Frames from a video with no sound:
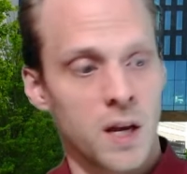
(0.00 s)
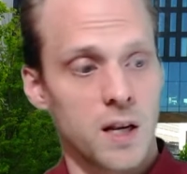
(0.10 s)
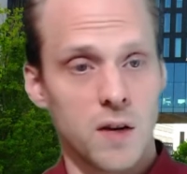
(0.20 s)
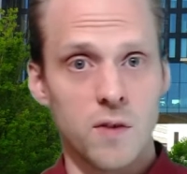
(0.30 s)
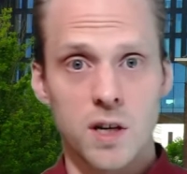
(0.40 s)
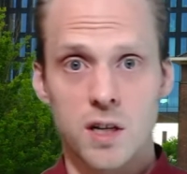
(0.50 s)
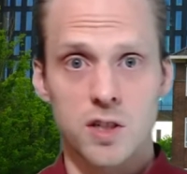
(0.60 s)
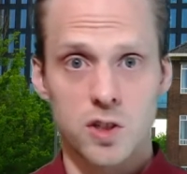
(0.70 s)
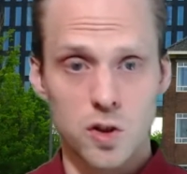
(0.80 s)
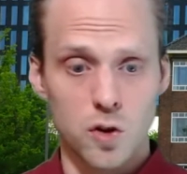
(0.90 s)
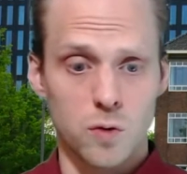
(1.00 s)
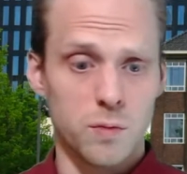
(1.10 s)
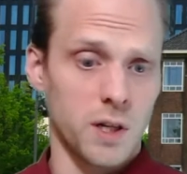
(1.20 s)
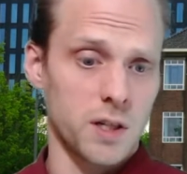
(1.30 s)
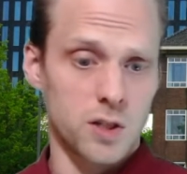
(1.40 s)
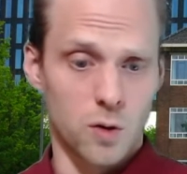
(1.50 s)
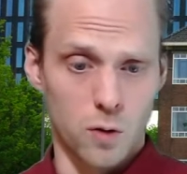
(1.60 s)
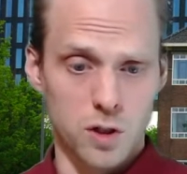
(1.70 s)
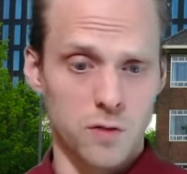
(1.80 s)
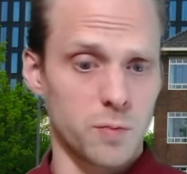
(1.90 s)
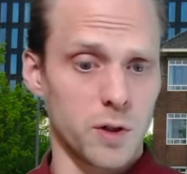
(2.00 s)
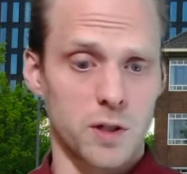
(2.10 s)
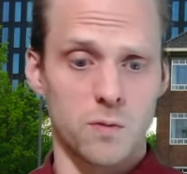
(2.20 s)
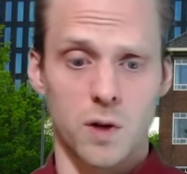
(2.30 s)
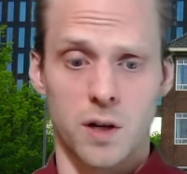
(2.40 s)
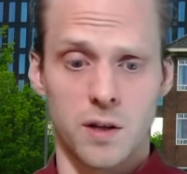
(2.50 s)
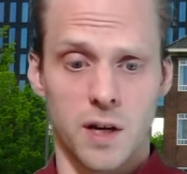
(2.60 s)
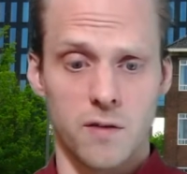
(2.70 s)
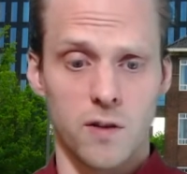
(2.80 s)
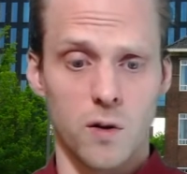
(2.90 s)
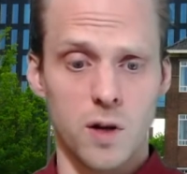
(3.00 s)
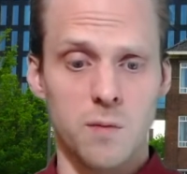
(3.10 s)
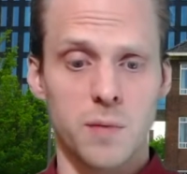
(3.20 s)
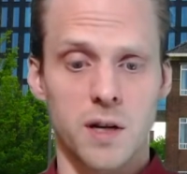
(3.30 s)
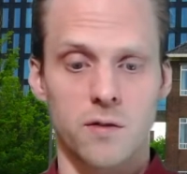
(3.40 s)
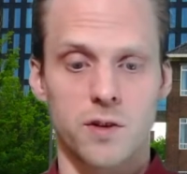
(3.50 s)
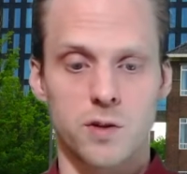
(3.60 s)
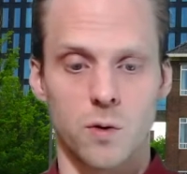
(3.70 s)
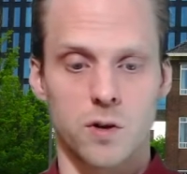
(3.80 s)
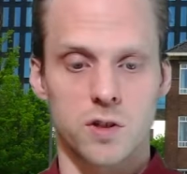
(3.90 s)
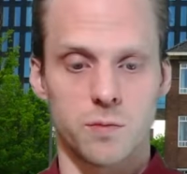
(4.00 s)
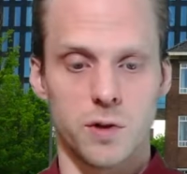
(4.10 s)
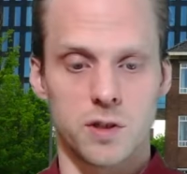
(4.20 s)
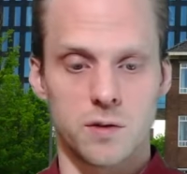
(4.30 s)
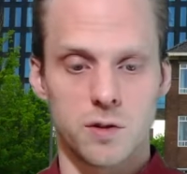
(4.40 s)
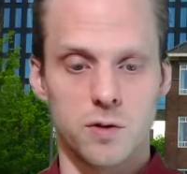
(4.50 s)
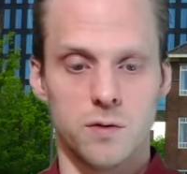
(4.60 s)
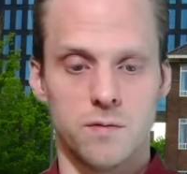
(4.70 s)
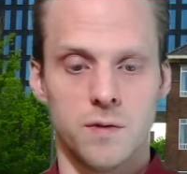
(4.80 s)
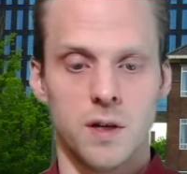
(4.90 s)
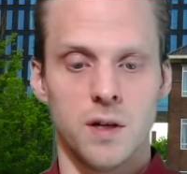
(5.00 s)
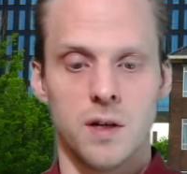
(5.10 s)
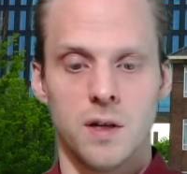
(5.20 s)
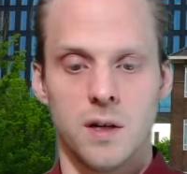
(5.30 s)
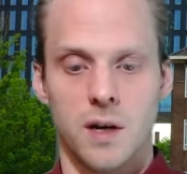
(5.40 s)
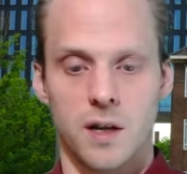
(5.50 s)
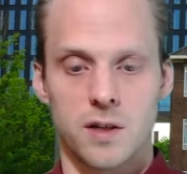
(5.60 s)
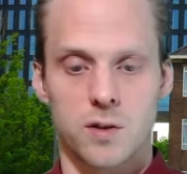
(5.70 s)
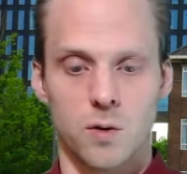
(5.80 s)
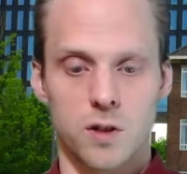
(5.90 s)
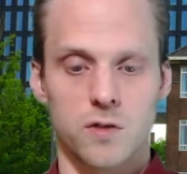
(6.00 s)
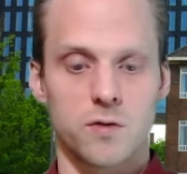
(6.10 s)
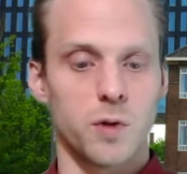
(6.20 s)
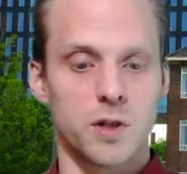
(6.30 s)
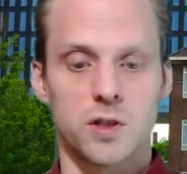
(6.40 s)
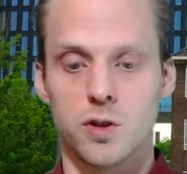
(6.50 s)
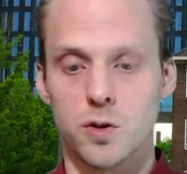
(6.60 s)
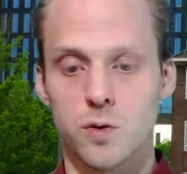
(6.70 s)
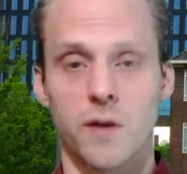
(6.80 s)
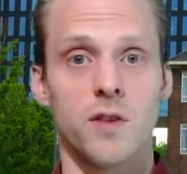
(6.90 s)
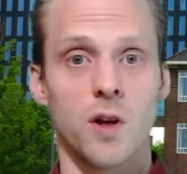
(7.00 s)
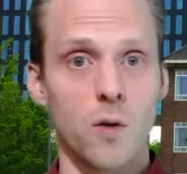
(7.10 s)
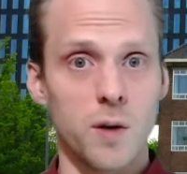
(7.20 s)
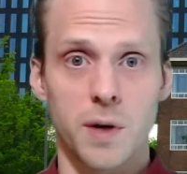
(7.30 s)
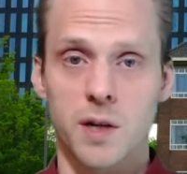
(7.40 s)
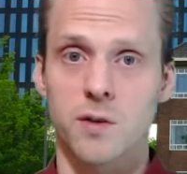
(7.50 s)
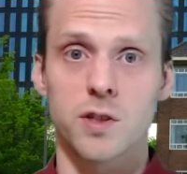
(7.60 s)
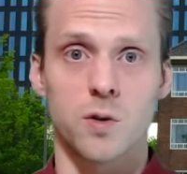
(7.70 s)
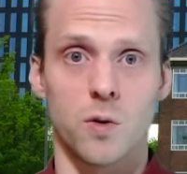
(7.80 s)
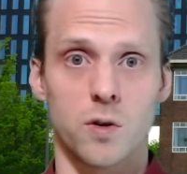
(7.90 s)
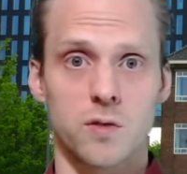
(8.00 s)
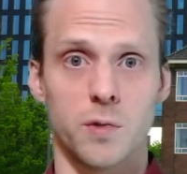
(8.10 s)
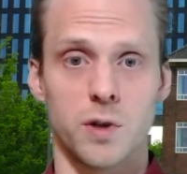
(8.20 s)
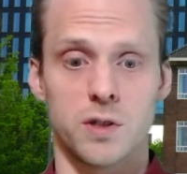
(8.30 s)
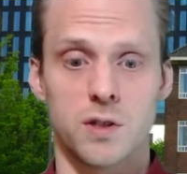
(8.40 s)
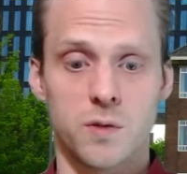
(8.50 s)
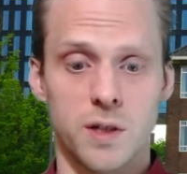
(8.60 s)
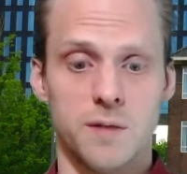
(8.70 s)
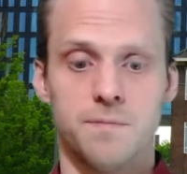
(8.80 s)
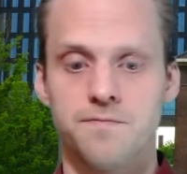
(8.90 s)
Then we can assume that the scores of person 1 have no impact on the scores of person 2. And the scores of person 2 have no impact on the scores of person 3.